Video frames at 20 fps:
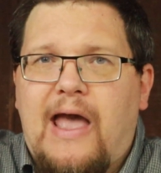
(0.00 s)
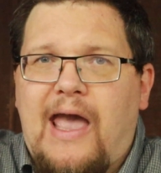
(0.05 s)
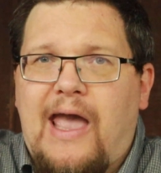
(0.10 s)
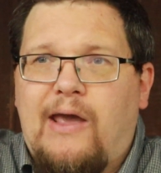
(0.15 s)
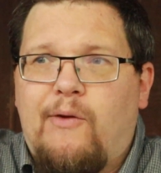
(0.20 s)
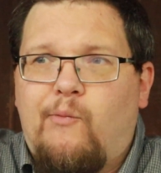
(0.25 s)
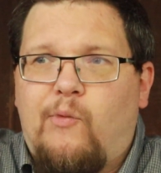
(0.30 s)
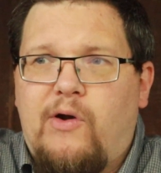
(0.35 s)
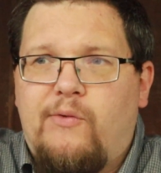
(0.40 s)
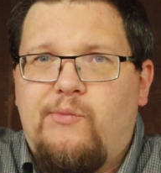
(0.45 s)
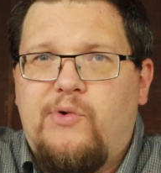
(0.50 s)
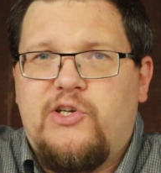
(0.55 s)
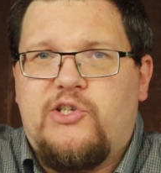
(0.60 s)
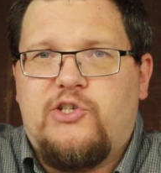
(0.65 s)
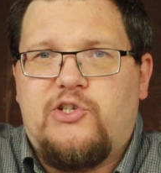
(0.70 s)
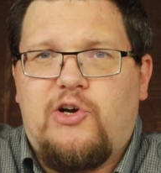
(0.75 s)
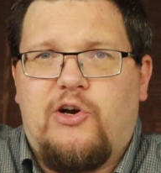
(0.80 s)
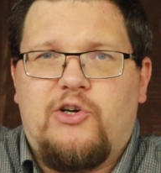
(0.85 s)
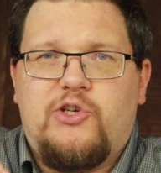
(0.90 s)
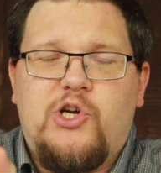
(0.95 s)
And when we
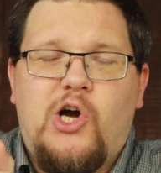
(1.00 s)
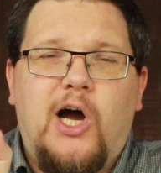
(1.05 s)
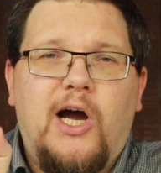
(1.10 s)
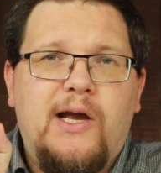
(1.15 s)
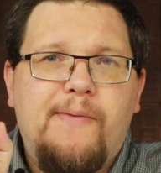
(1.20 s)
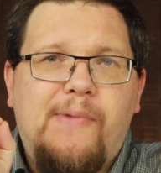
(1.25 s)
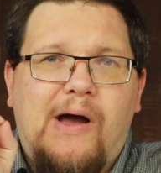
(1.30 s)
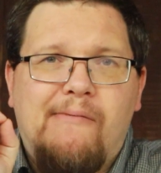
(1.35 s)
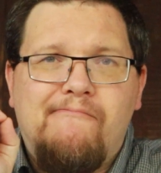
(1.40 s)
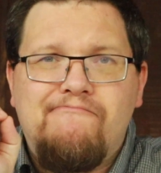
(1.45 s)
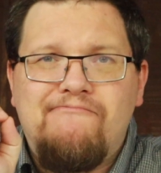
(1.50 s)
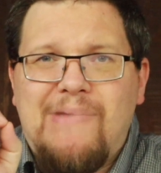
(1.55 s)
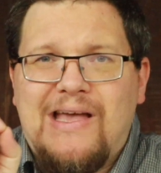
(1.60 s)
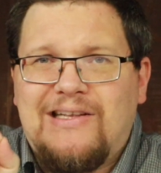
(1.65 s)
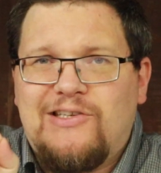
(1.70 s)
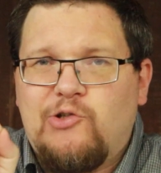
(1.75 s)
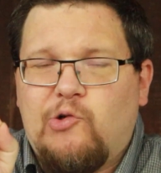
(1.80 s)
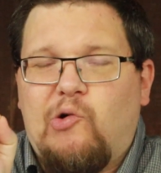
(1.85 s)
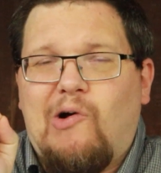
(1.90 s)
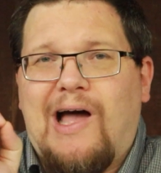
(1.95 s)
start talking about
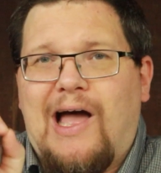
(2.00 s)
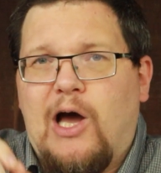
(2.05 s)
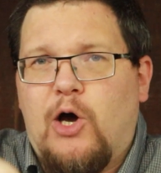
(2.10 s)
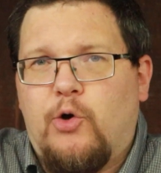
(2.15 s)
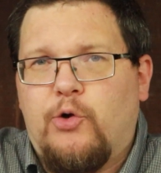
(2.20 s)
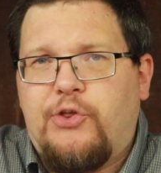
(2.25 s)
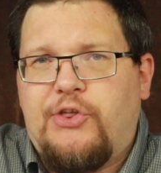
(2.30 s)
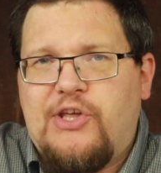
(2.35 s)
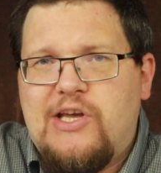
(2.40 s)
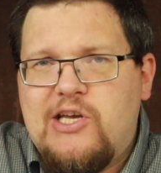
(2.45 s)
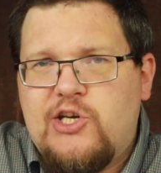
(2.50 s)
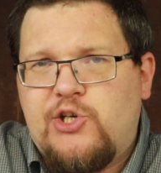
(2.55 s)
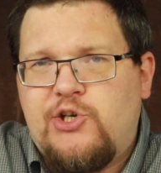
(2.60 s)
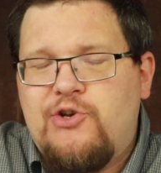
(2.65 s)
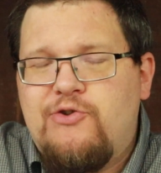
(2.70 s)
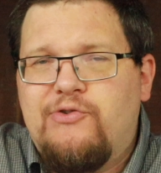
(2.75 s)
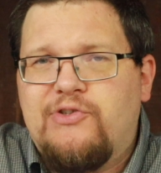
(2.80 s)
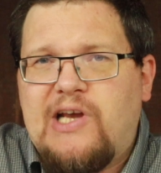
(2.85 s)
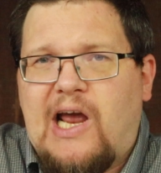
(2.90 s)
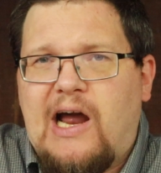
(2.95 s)
mental health
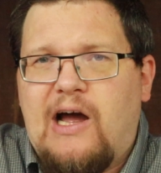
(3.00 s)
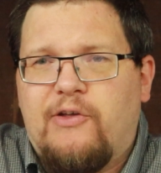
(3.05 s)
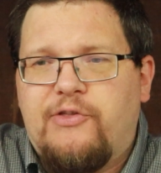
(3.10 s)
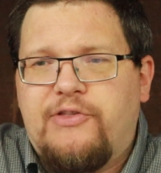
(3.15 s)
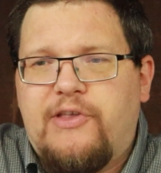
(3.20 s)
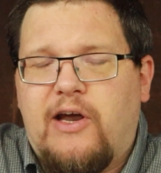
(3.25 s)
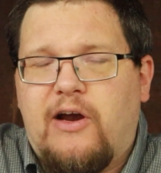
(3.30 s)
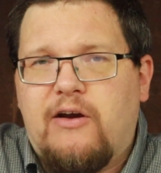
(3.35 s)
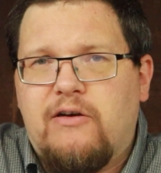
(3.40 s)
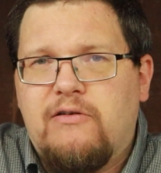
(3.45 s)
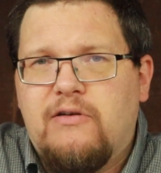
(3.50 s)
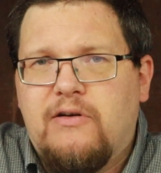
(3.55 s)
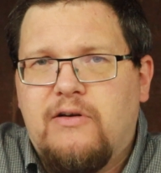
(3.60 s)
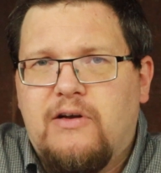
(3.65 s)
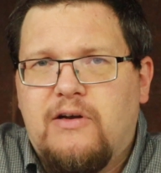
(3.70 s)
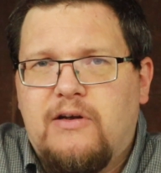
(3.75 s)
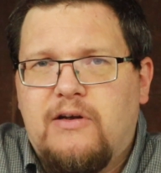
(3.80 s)
issues out there,